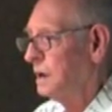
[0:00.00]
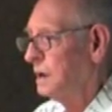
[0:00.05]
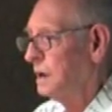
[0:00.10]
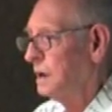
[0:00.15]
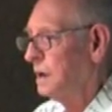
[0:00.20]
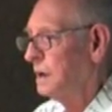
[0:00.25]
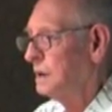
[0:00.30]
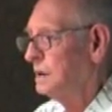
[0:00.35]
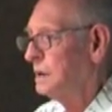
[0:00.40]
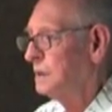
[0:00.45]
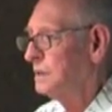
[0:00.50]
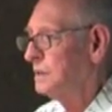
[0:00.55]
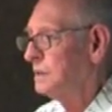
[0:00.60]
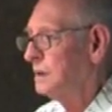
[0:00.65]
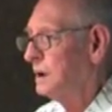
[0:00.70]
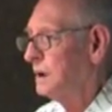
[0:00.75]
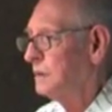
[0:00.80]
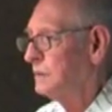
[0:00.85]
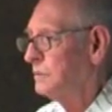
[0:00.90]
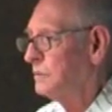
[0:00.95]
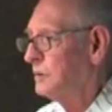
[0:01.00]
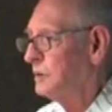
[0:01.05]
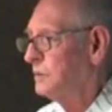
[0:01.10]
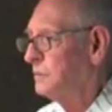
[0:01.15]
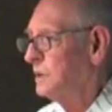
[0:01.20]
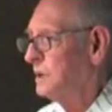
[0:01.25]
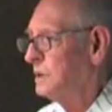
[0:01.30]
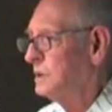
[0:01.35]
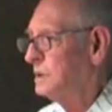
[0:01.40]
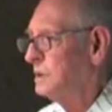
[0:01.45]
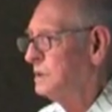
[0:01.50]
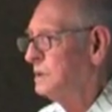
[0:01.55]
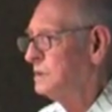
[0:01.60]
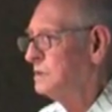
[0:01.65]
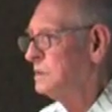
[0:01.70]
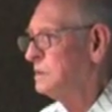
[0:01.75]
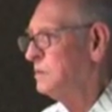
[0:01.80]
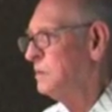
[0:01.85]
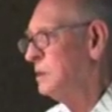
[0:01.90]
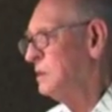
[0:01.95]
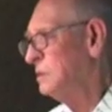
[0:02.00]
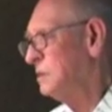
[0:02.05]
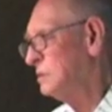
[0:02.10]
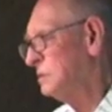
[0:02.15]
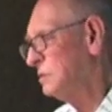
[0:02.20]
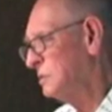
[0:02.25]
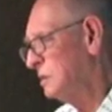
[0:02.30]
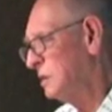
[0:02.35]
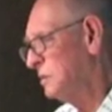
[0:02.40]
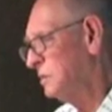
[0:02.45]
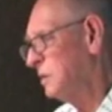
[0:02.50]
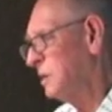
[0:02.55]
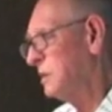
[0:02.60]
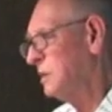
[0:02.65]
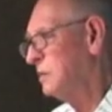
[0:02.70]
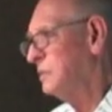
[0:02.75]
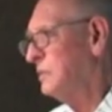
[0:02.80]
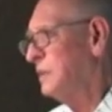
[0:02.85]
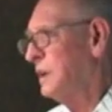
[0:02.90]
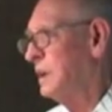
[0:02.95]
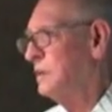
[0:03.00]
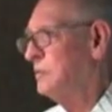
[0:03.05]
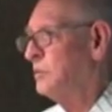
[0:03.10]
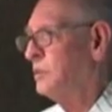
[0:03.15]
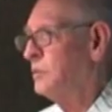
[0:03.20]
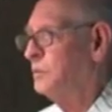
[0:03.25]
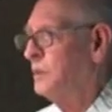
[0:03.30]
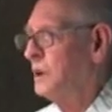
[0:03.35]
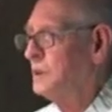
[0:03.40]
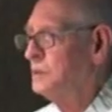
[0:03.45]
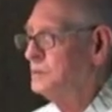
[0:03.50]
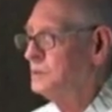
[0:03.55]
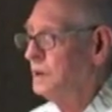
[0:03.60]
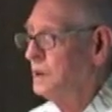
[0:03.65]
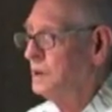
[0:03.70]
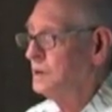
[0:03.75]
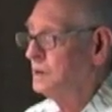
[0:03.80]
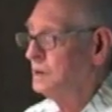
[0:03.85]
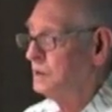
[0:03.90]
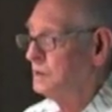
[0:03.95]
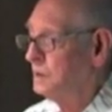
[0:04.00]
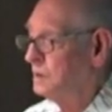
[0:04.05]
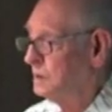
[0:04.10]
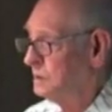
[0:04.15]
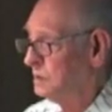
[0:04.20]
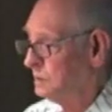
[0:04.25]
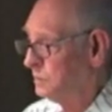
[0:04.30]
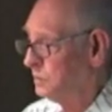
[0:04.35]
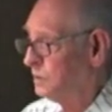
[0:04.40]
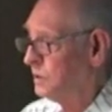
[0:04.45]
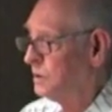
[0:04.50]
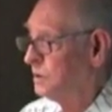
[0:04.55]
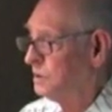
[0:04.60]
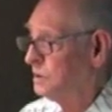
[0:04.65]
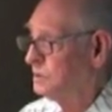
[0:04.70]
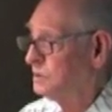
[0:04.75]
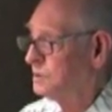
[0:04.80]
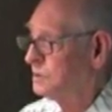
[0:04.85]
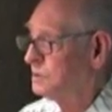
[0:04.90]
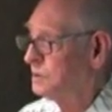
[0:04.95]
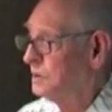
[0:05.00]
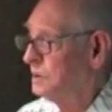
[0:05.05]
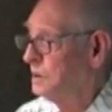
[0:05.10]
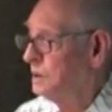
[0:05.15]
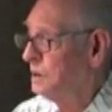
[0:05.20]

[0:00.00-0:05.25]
And he thought for a minute, and he said, well, you're doing me a favor by taking these birds